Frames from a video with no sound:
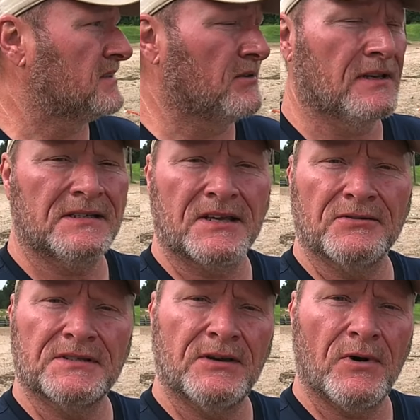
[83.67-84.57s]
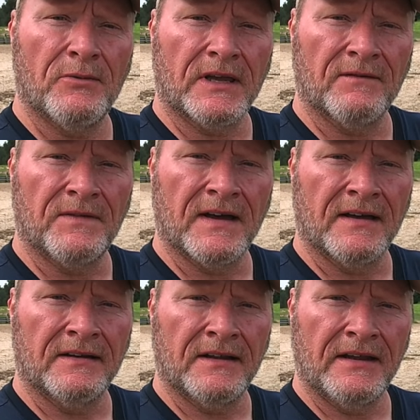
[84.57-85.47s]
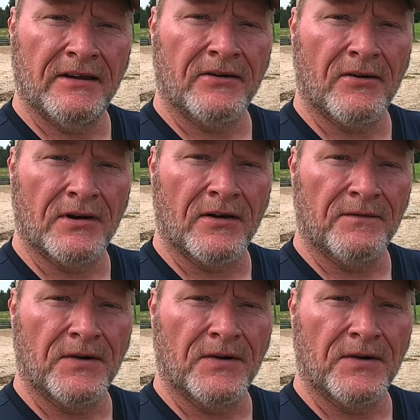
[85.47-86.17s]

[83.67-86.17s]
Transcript: So let's go see what we can find here on our